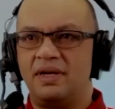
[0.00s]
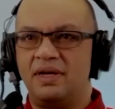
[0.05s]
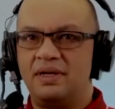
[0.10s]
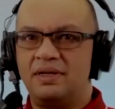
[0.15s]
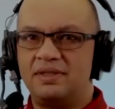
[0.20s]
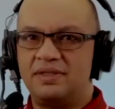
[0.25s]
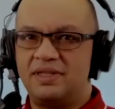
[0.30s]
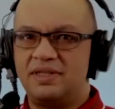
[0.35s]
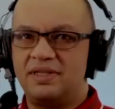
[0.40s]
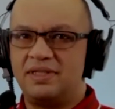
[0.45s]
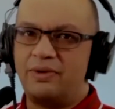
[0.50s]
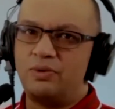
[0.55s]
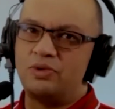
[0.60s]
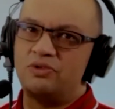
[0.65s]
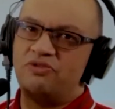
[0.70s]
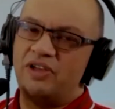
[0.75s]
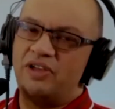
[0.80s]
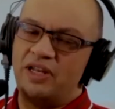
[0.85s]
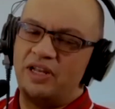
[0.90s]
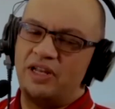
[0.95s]
So that was
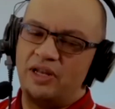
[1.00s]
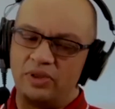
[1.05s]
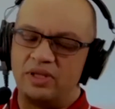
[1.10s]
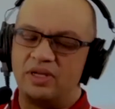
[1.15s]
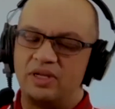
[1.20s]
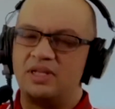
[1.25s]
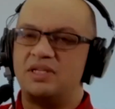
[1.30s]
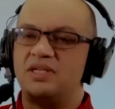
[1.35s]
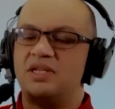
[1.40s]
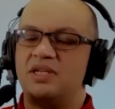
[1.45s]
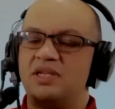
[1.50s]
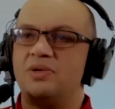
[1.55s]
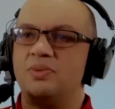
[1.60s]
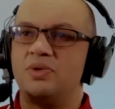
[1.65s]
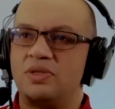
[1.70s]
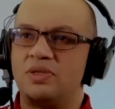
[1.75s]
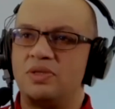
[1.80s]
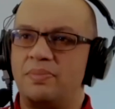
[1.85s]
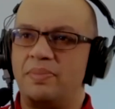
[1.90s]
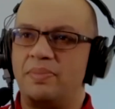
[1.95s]
really what the decision
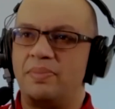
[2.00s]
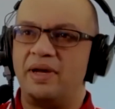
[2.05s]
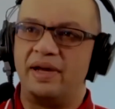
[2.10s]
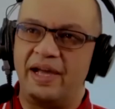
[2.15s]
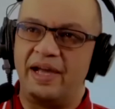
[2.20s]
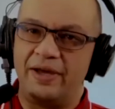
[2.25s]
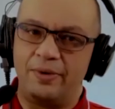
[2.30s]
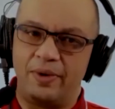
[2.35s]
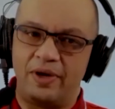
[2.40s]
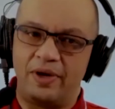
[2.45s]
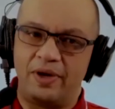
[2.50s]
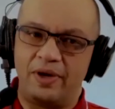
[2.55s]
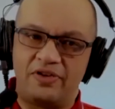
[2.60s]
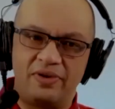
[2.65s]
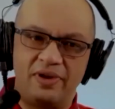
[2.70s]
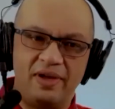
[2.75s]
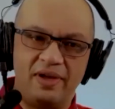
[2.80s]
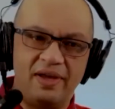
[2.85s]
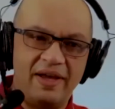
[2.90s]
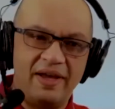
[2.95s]
was about. How do I
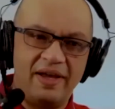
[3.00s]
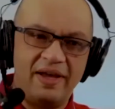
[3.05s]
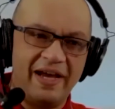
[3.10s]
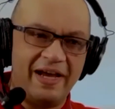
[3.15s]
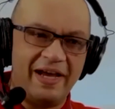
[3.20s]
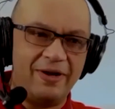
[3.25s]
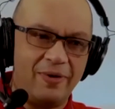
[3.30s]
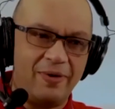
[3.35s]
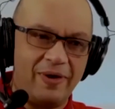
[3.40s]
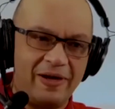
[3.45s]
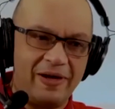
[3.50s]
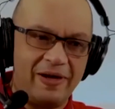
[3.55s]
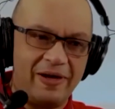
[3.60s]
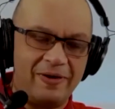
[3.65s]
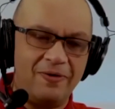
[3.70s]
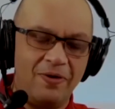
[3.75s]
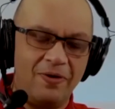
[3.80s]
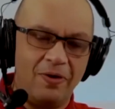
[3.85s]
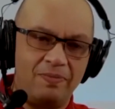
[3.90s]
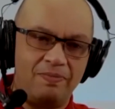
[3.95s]
how do I
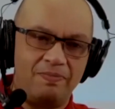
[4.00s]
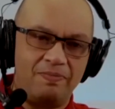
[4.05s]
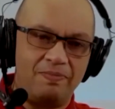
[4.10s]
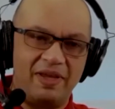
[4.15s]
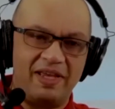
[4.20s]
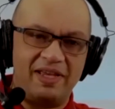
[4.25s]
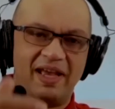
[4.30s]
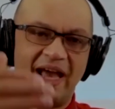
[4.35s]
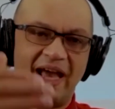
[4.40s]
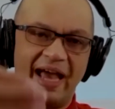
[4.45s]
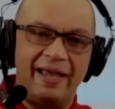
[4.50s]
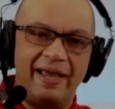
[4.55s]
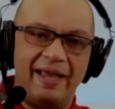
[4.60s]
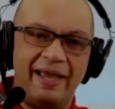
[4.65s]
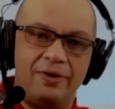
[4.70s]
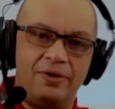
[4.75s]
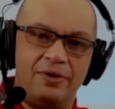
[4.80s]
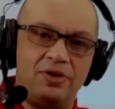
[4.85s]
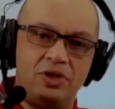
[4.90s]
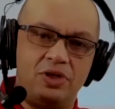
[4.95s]
not be
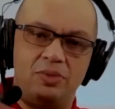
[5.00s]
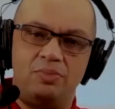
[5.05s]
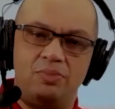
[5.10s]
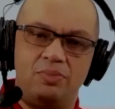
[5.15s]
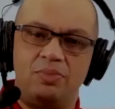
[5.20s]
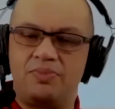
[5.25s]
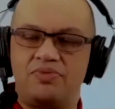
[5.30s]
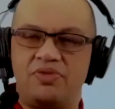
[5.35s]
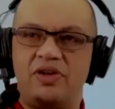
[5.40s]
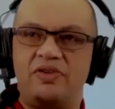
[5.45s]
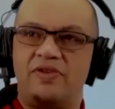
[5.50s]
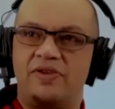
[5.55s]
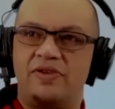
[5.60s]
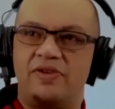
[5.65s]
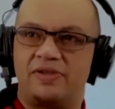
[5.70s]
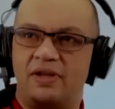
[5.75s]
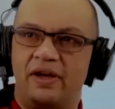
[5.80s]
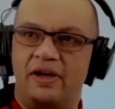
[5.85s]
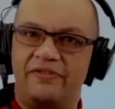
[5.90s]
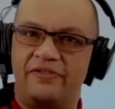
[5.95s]
anchored to my
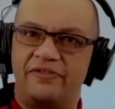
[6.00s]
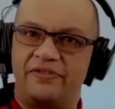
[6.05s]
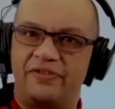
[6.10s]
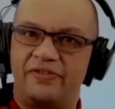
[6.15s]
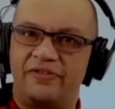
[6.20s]
previous life?